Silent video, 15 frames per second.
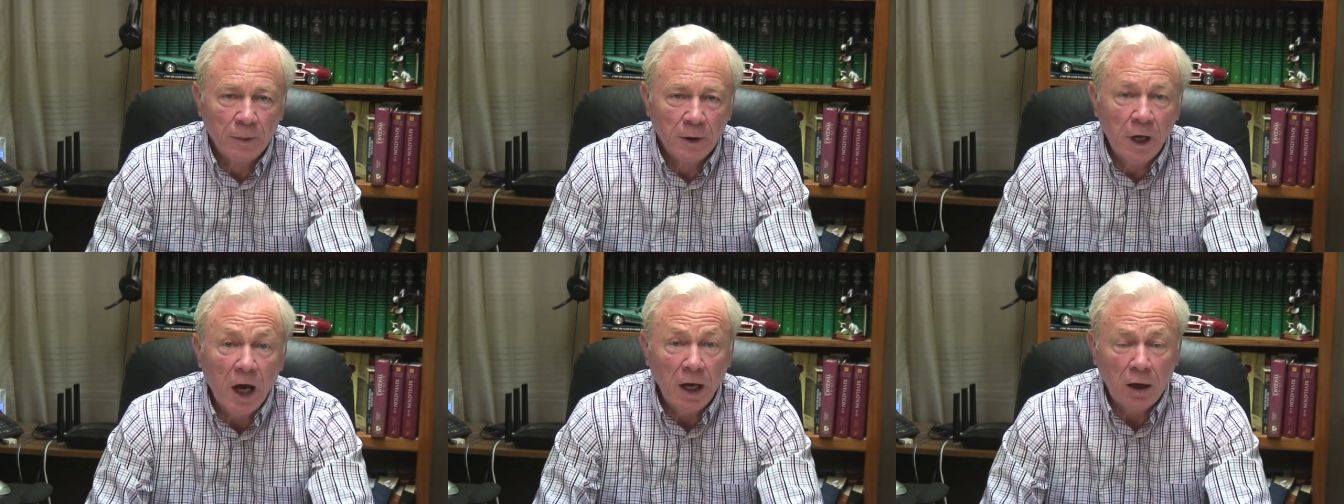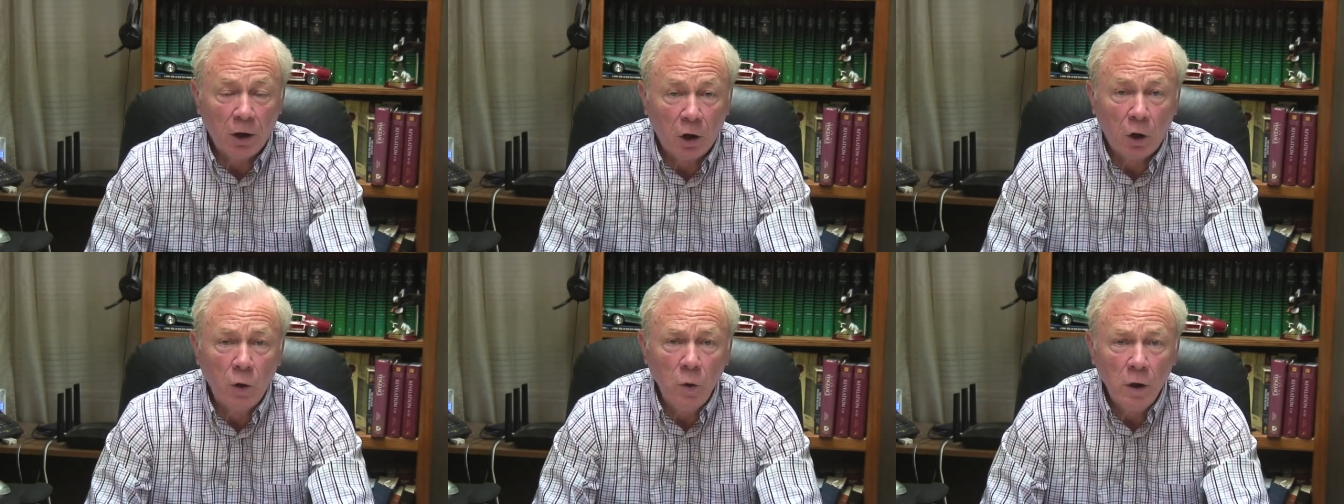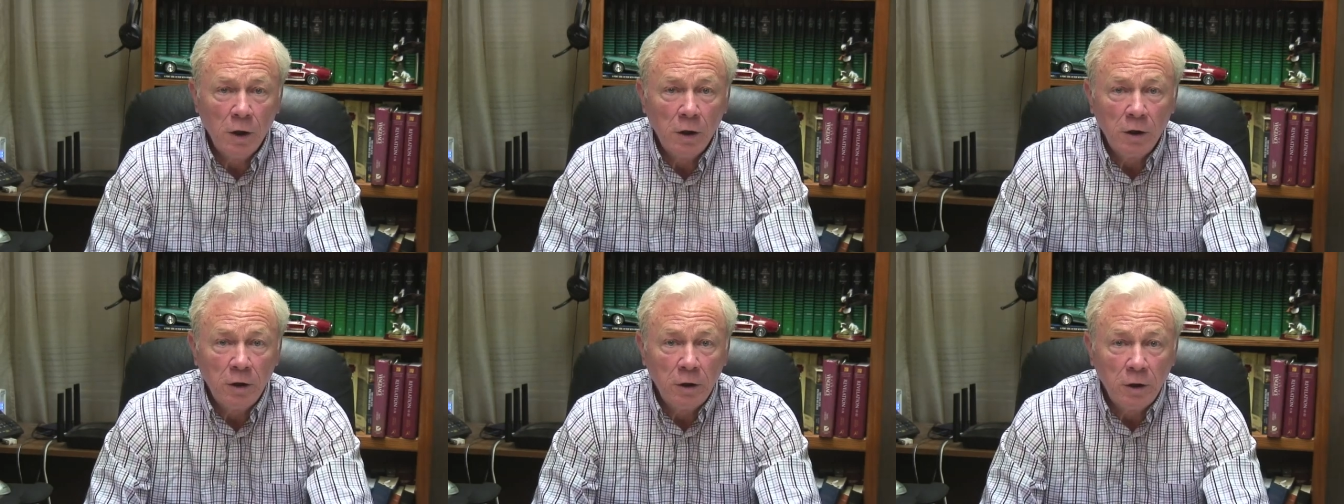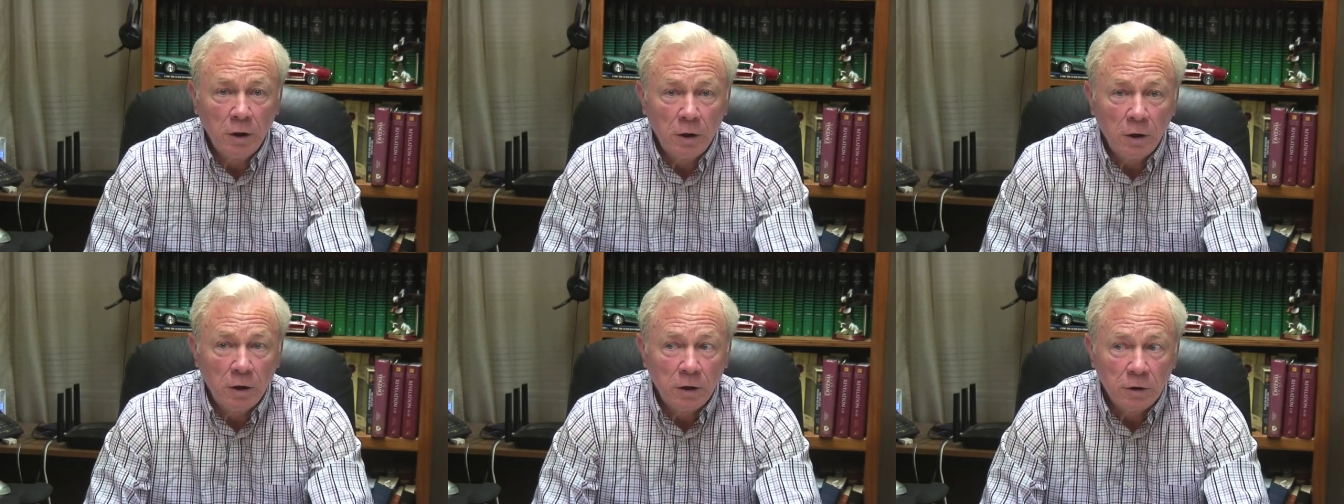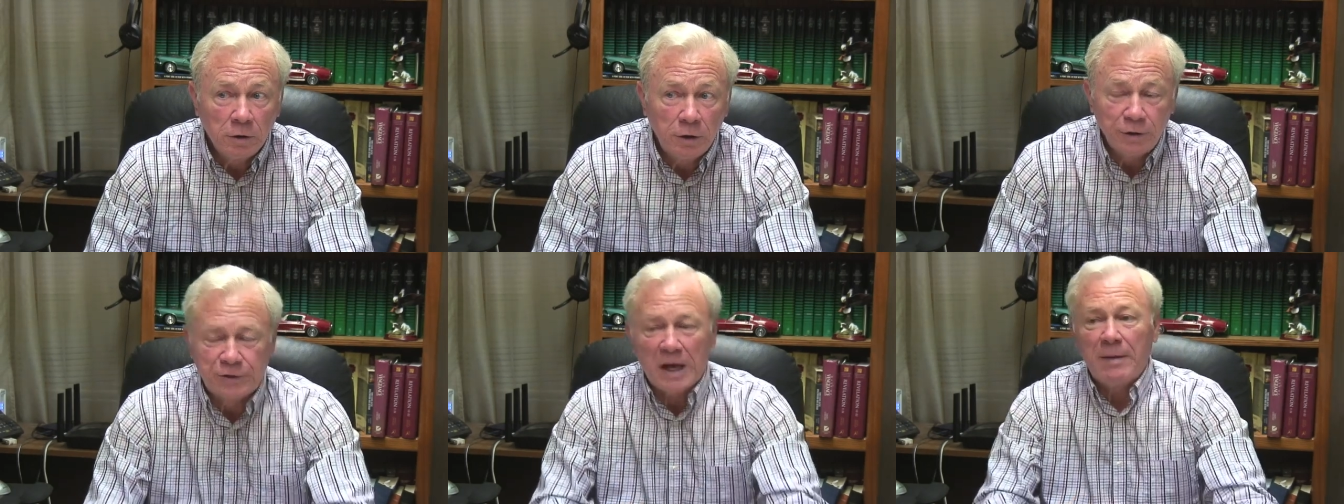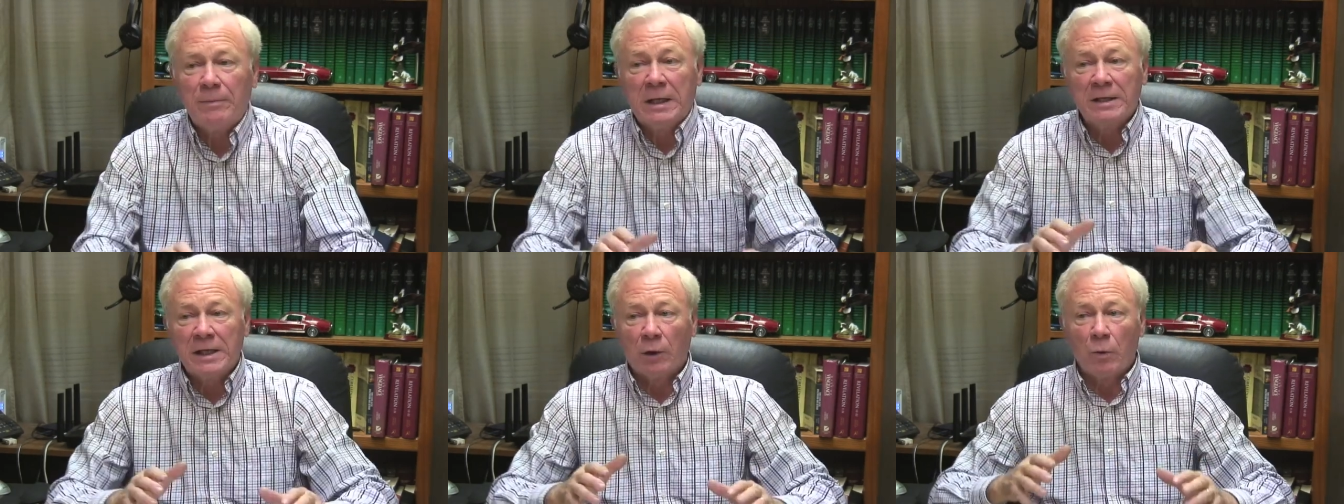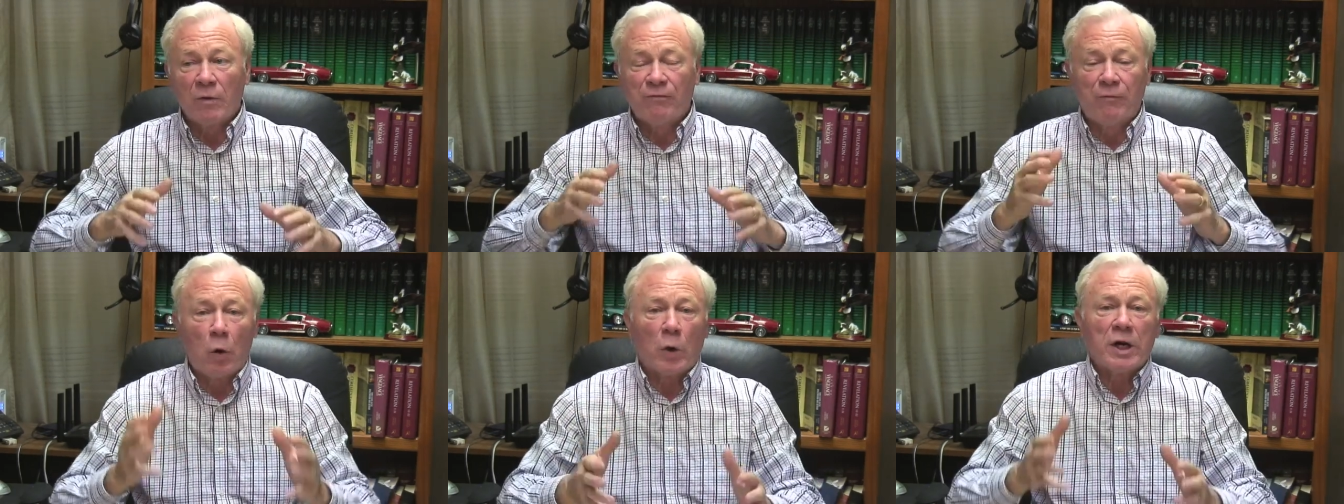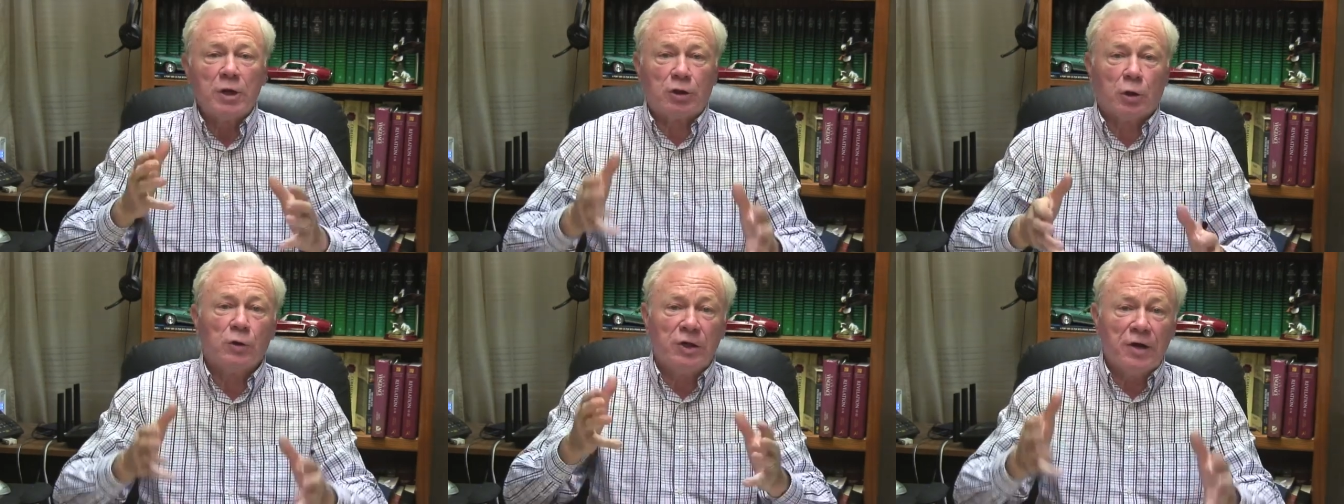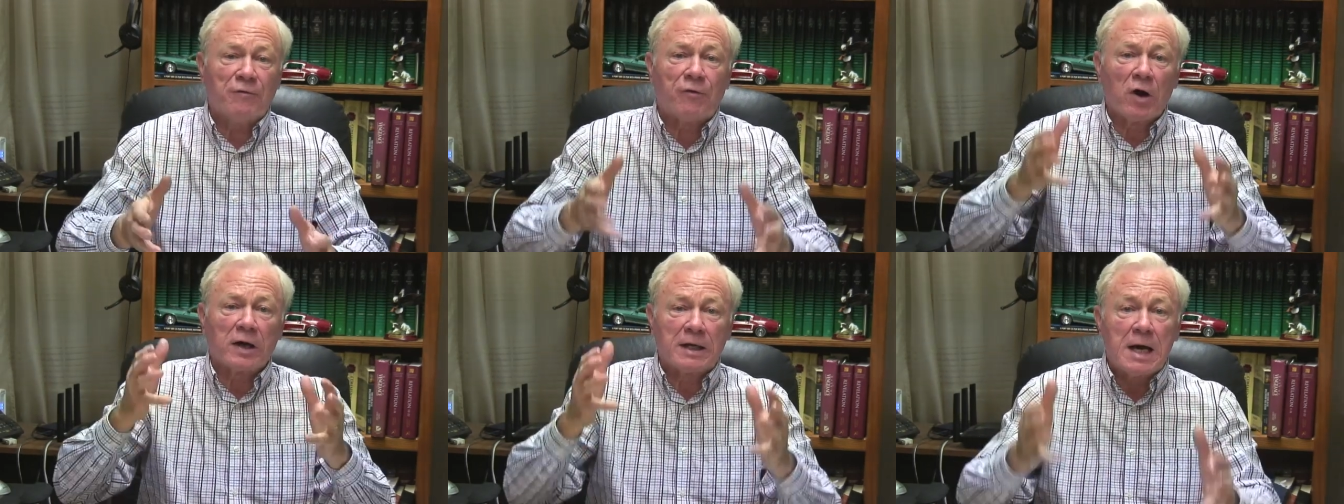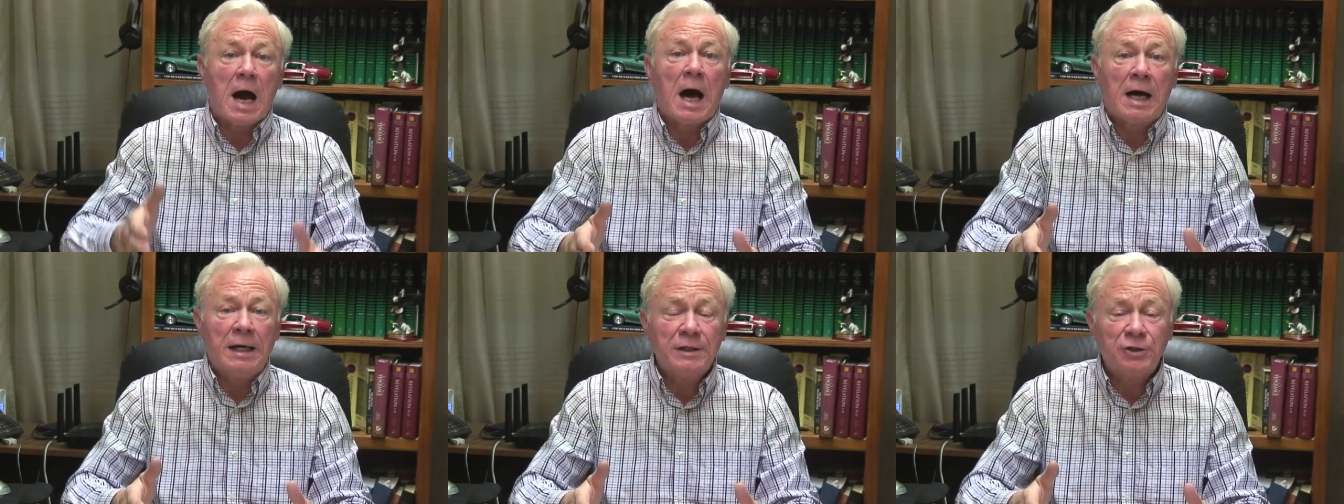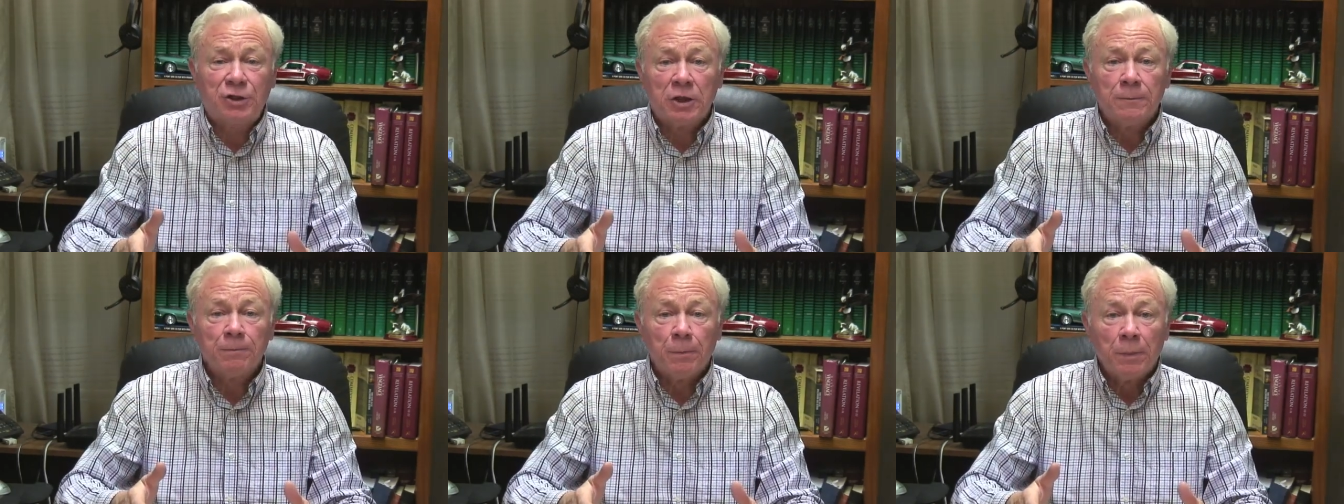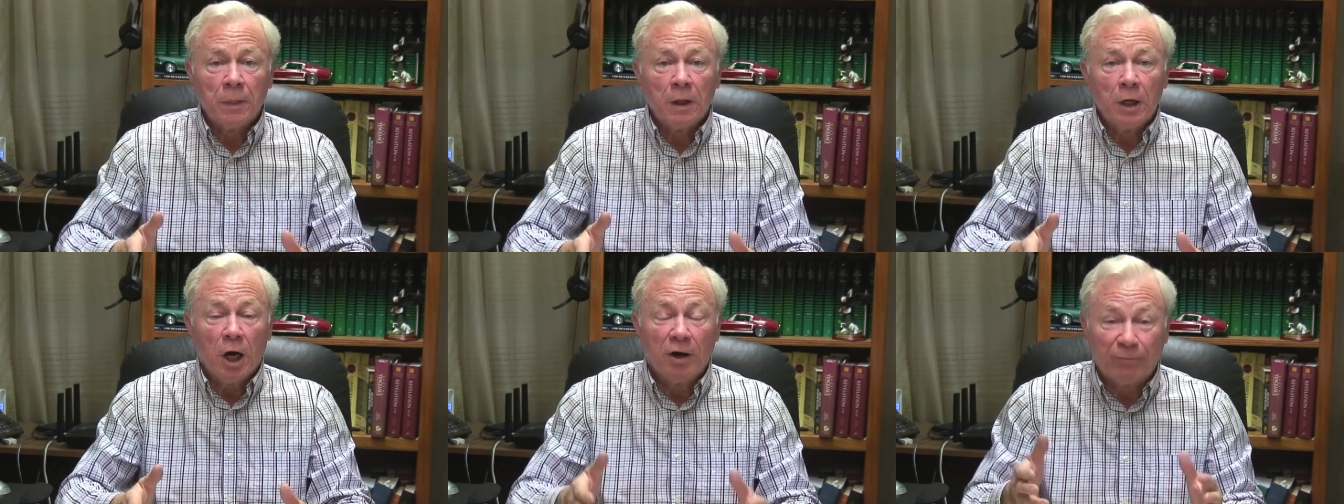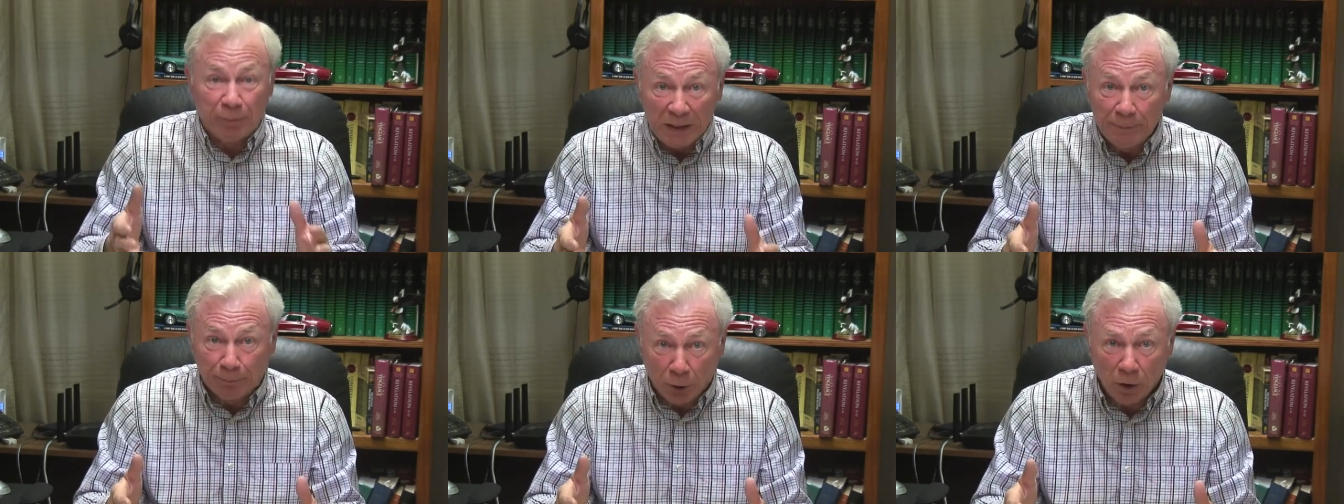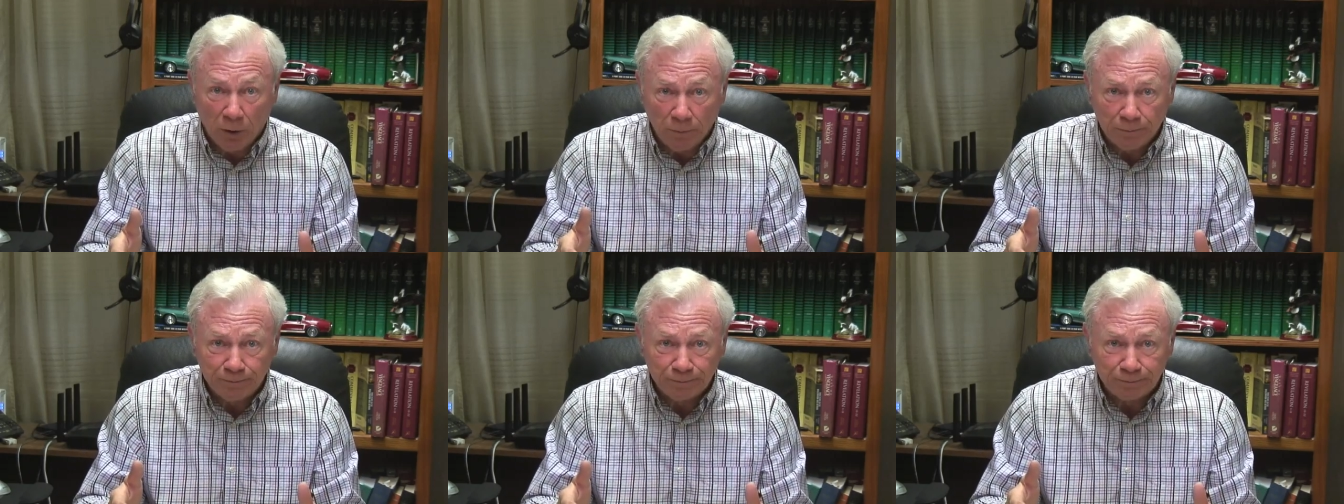Uh oh. Does that mean there were 42 different kinds of people?